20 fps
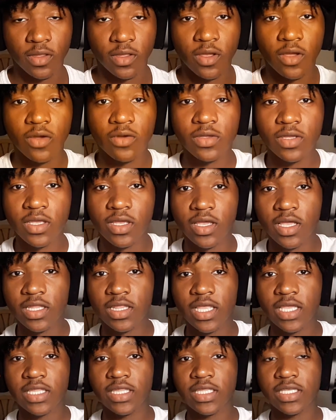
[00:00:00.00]
Oh yeah, I
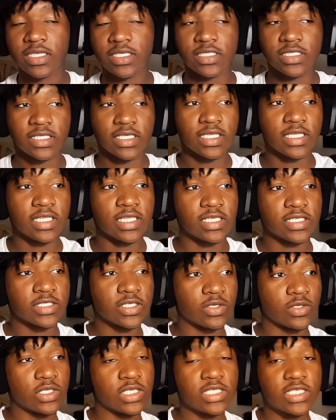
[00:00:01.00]
like this. And then
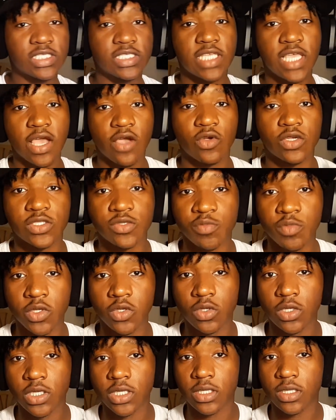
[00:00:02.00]
so this is how it's
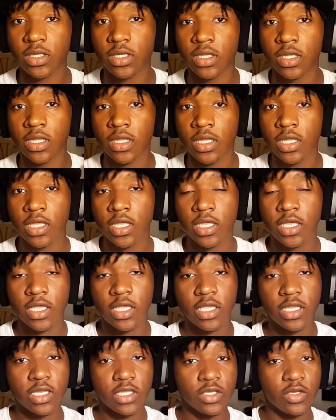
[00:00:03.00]
muted,
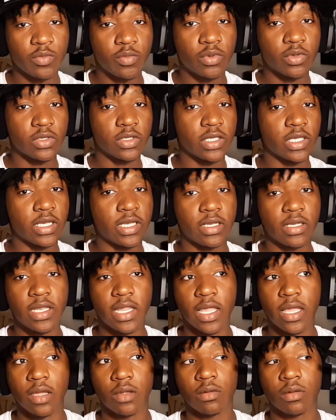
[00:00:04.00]
and then you pull it
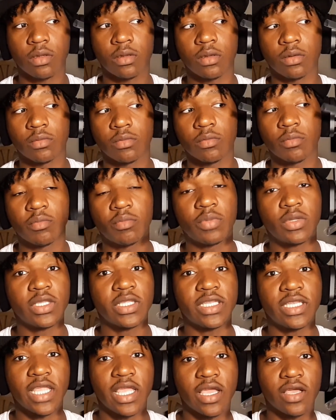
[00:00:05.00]
down. Pull it
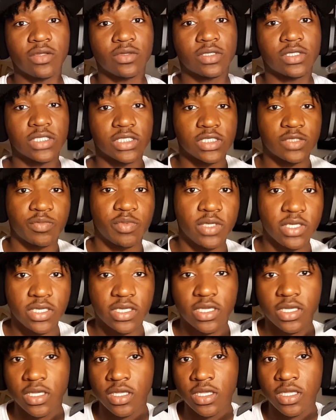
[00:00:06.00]
down to
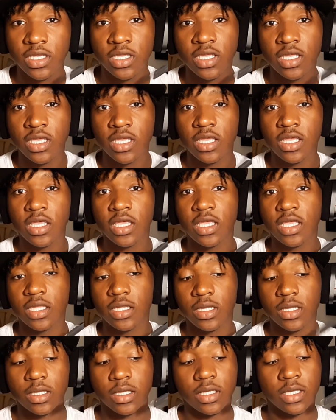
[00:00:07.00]
speak, and
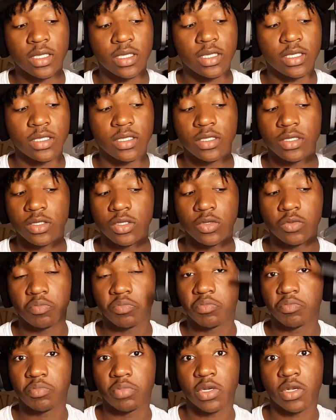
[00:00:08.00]
then you
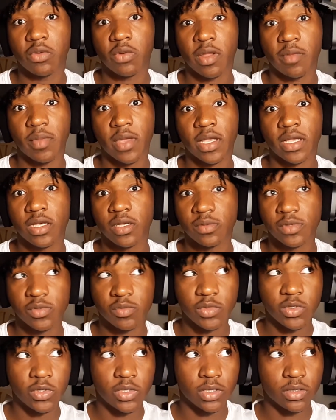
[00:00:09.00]
put it right back up to
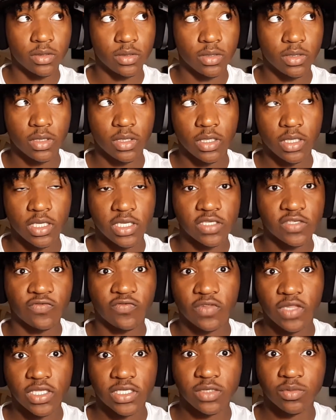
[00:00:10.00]
mute it. And it's
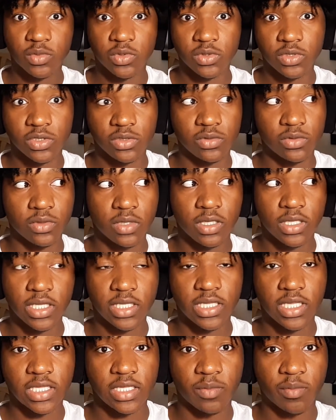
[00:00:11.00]
flexible too. I like
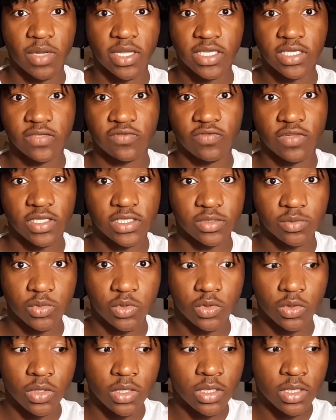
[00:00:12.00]
that the mic is flexible.
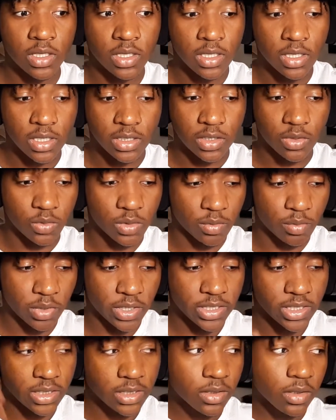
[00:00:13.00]
Don't want to break
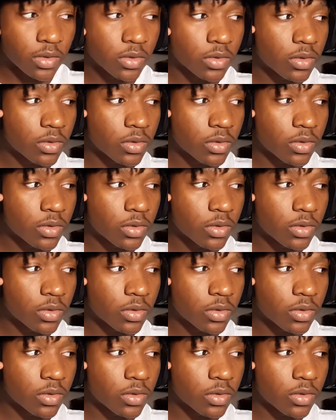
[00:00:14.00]
it though.